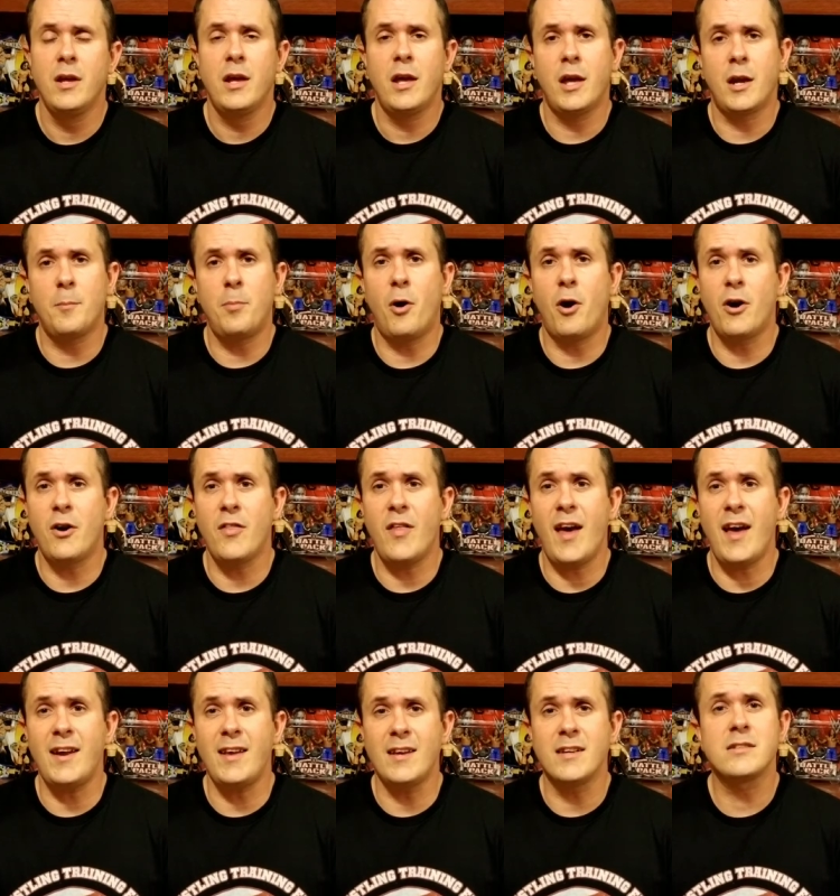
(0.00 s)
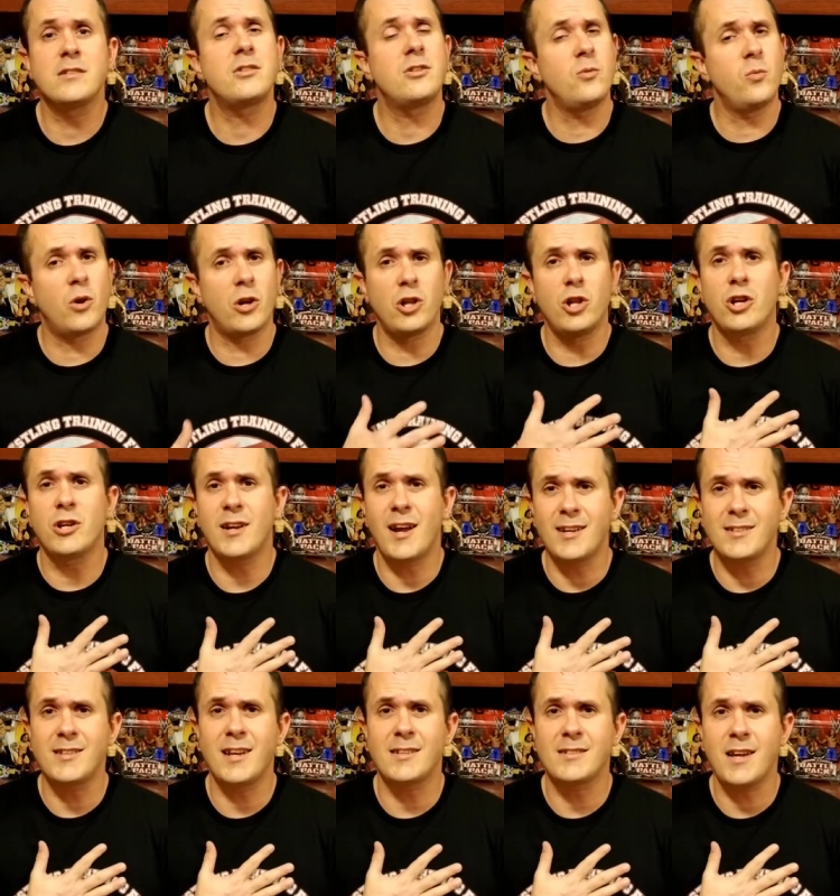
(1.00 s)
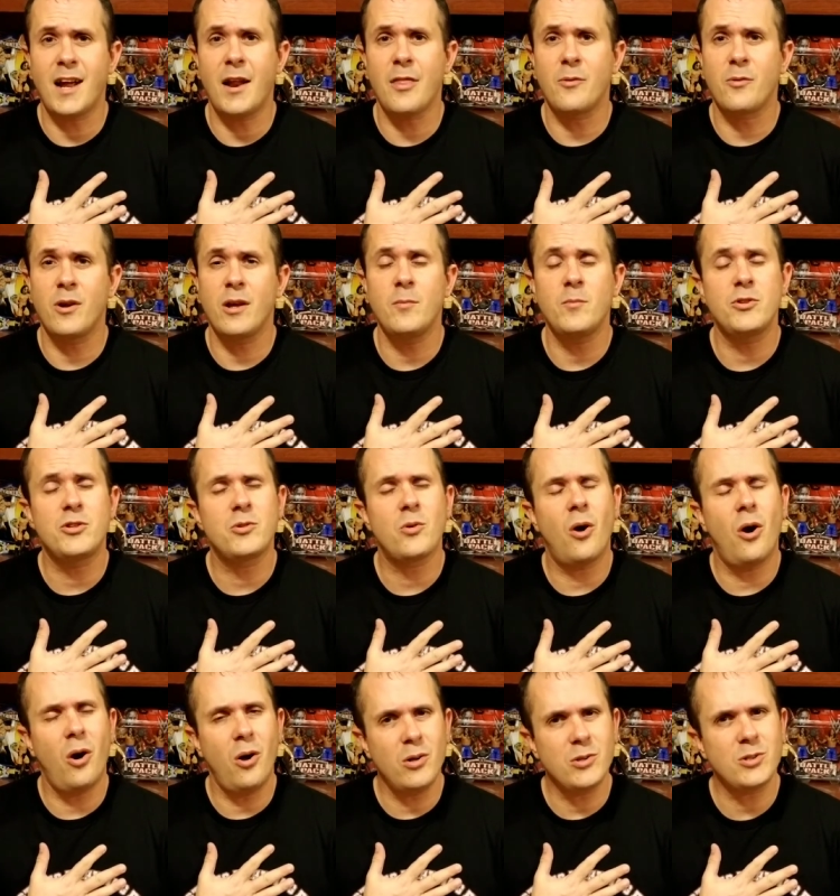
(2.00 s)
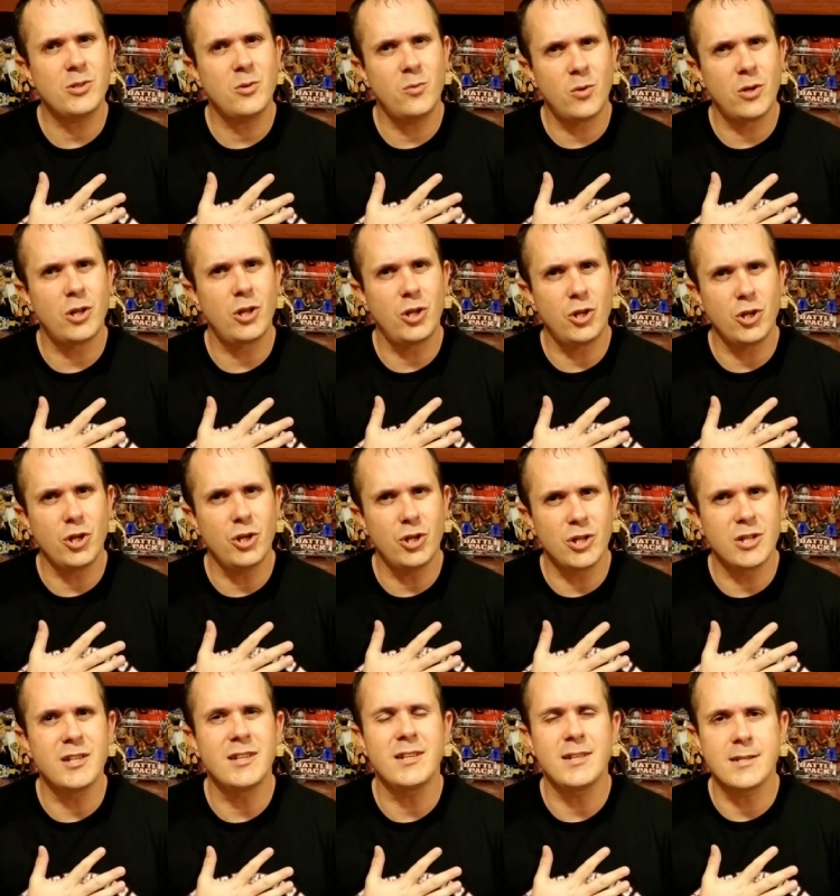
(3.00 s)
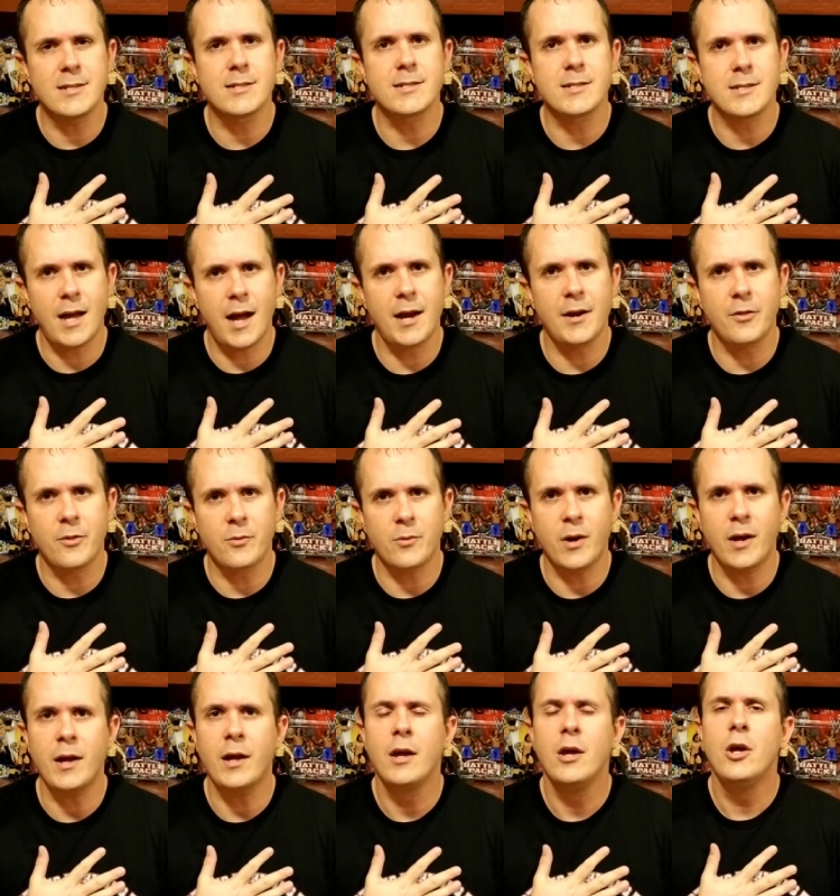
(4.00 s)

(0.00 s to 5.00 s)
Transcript: And a part of that is you want to look nice outside of the ring, but you also want to look good inside of the ring.